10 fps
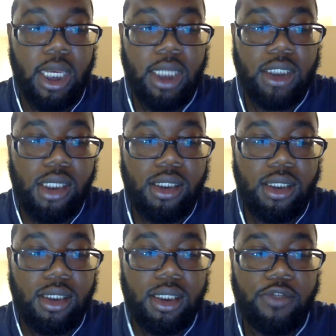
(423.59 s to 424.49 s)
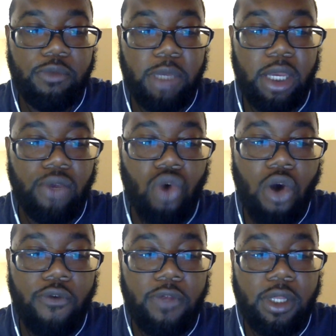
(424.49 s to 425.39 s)
injustices of being
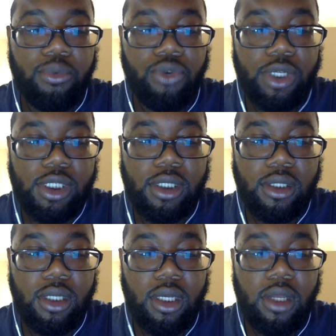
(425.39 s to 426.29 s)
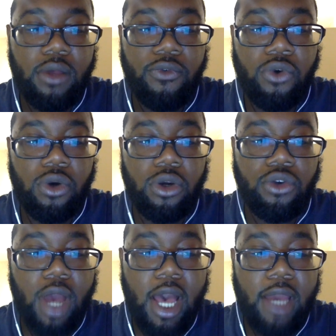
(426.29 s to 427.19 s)
wrongfully imprisoned for a
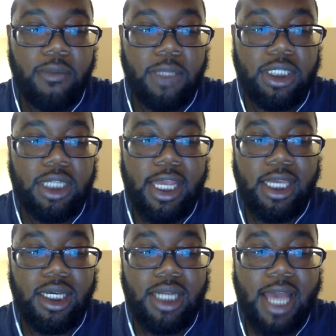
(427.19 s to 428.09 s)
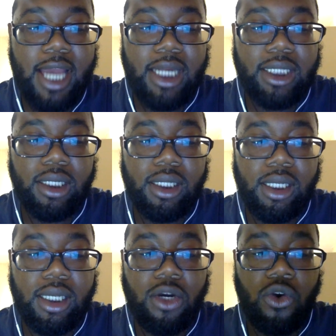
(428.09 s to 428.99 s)
crime the state could not
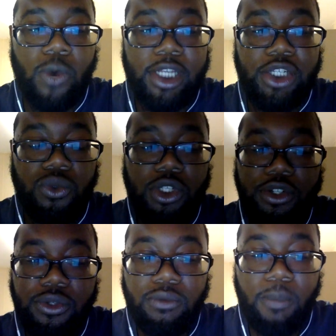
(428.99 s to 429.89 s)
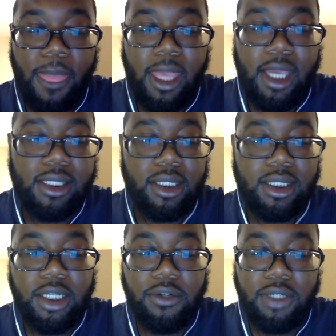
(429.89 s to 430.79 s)
clearly acquaint you to is a
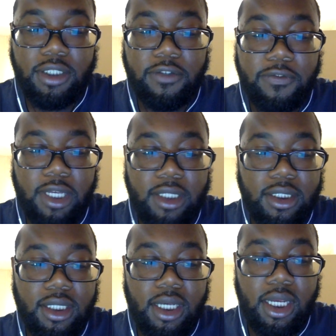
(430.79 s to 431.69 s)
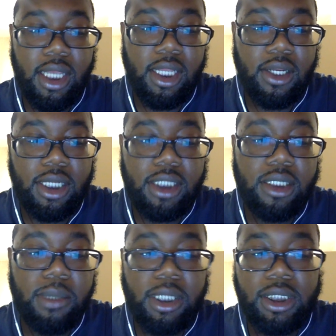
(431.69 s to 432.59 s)
serious offense, and there needs
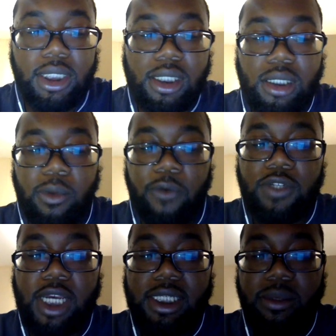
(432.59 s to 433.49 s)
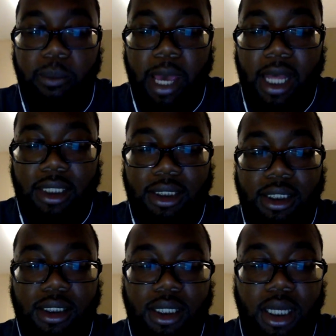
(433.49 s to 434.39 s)
to be a system of checks and
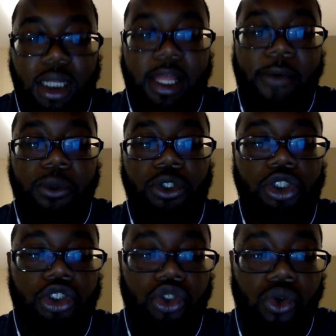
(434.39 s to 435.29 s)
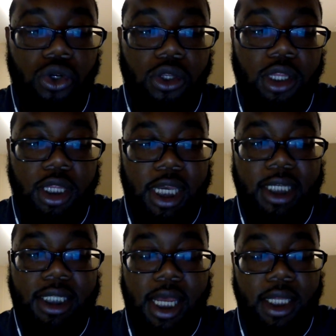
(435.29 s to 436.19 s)
balances that will ensure
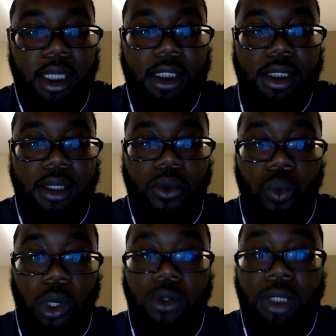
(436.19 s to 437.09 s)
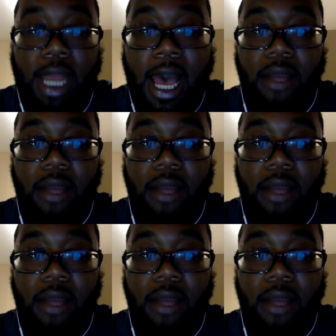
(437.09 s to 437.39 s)
things like this will not